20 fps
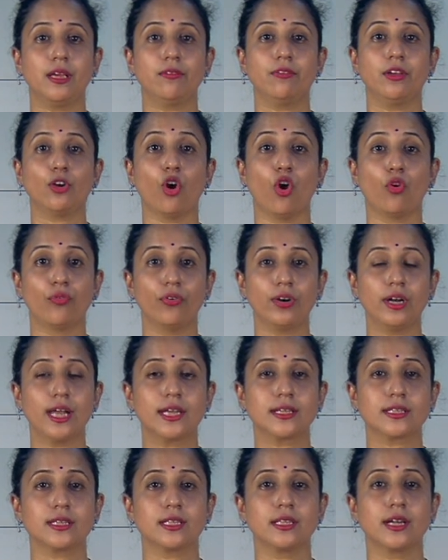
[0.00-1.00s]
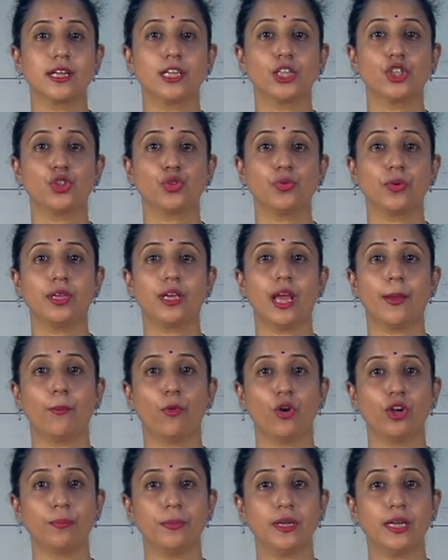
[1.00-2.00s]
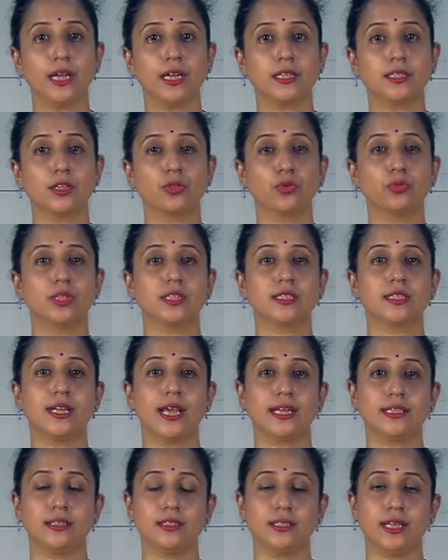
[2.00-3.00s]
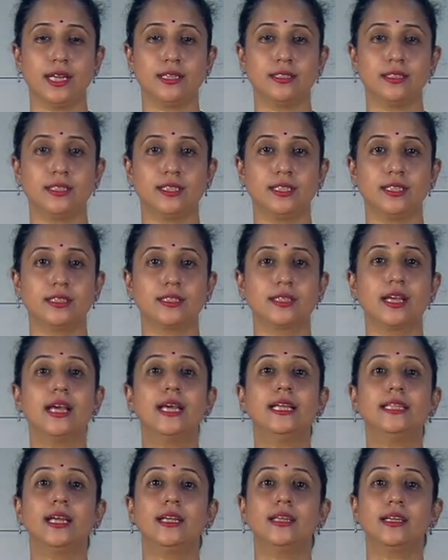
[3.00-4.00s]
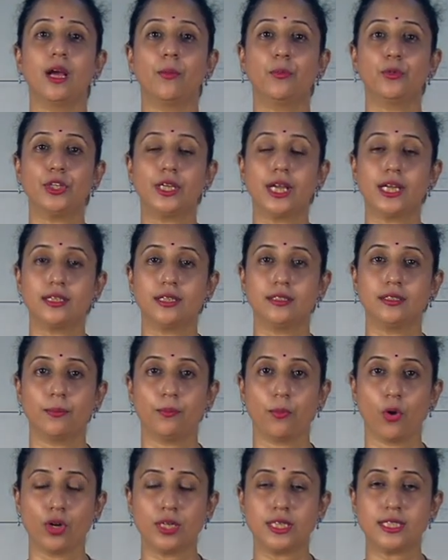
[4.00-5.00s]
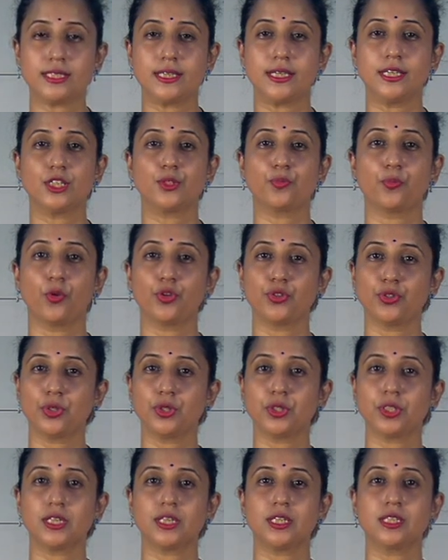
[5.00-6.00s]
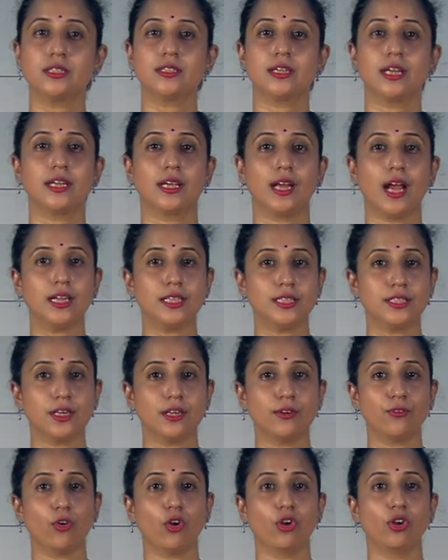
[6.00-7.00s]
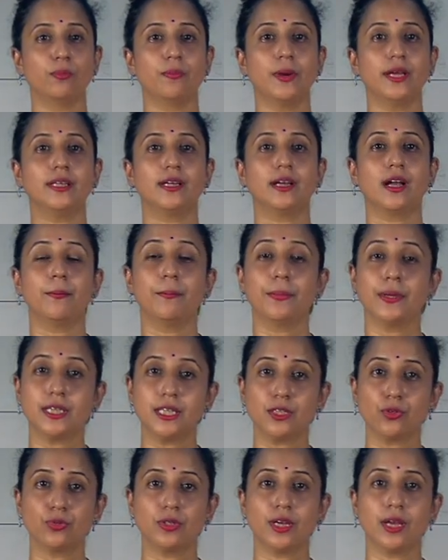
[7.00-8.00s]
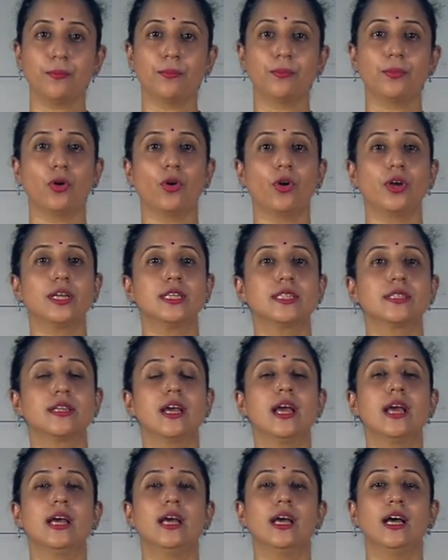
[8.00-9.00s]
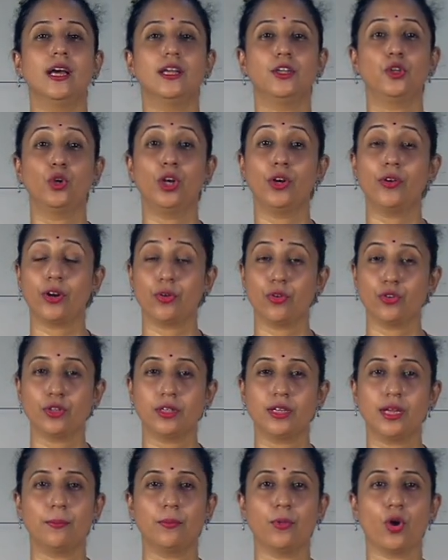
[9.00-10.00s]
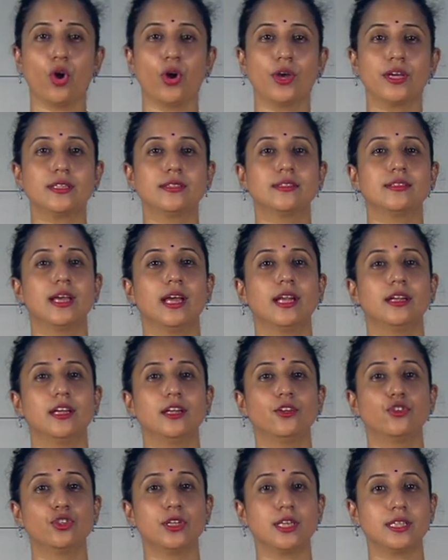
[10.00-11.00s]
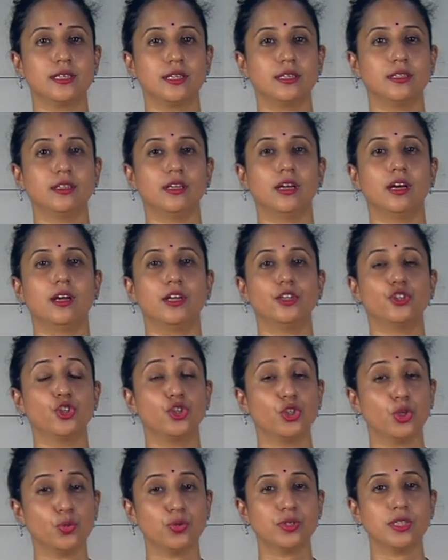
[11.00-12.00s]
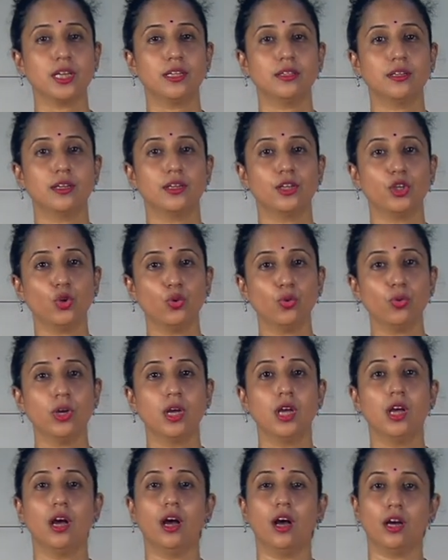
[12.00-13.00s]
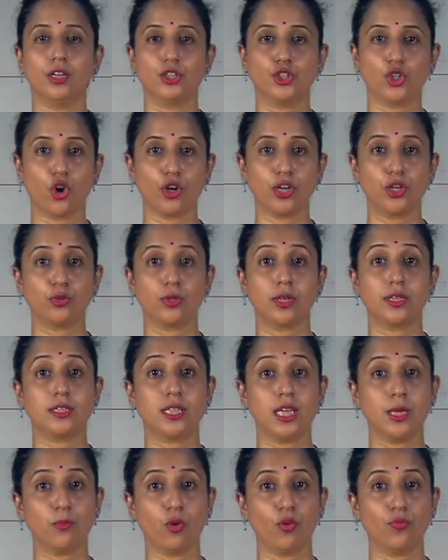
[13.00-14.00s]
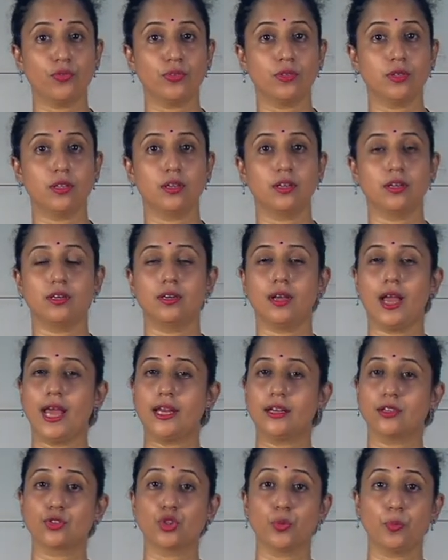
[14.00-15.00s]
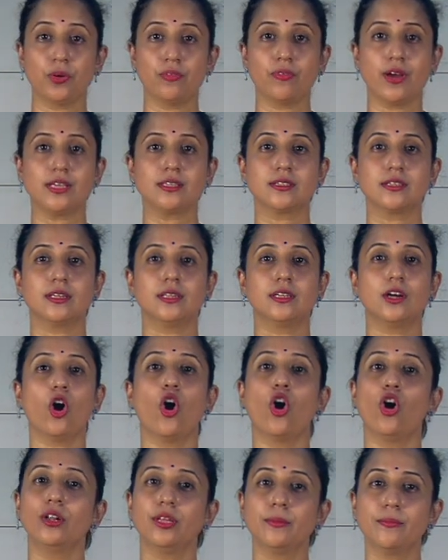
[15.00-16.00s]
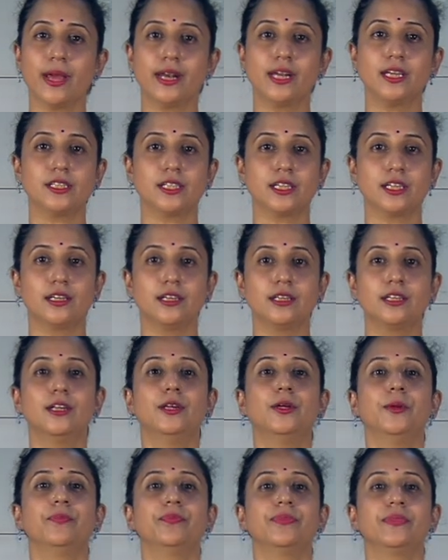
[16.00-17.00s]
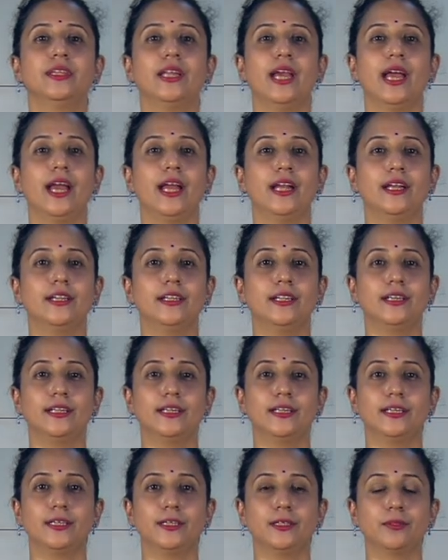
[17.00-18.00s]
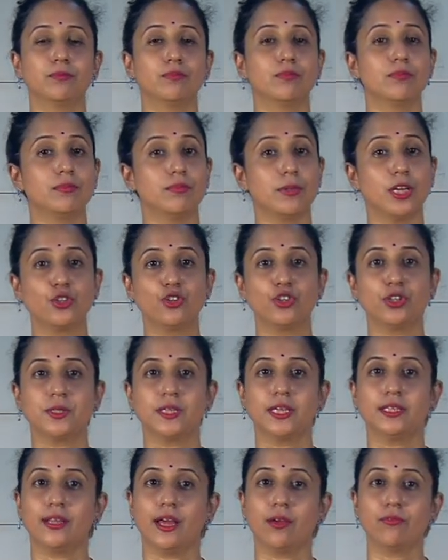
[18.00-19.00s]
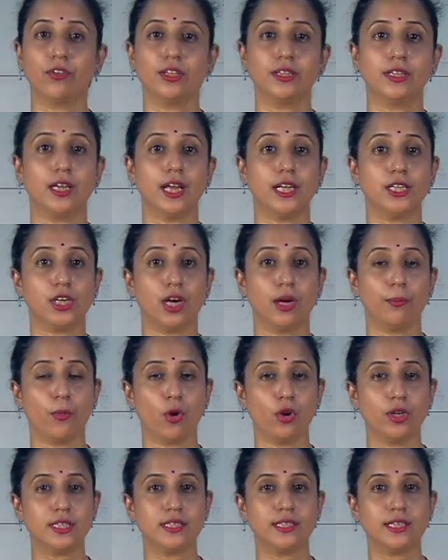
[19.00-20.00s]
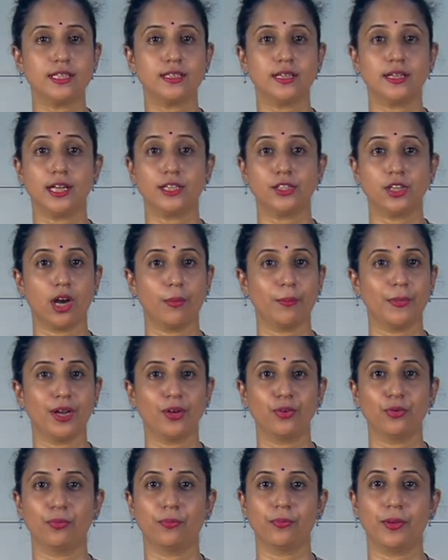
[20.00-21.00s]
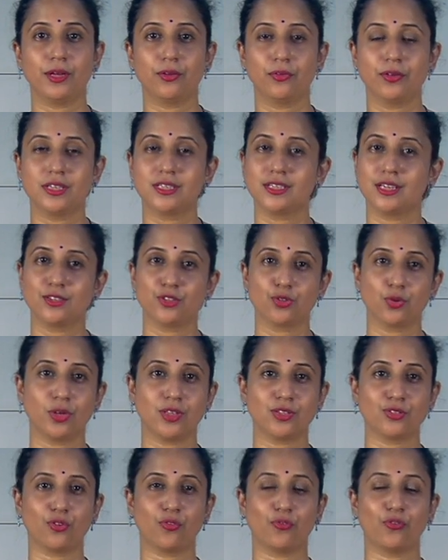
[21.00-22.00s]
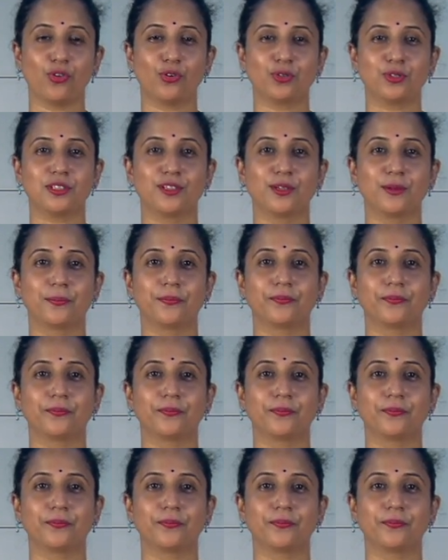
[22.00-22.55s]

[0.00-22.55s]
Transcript: giving offer letter and issuing appointment letter to the selected candidates, then communicating the policies, procedures and culture followed by the company to the employees, newly recruited employees, then introducing the new journey to the team of and the supervisor or the manager, then introducing them with the HR policies and HR manuals and so on and so forth.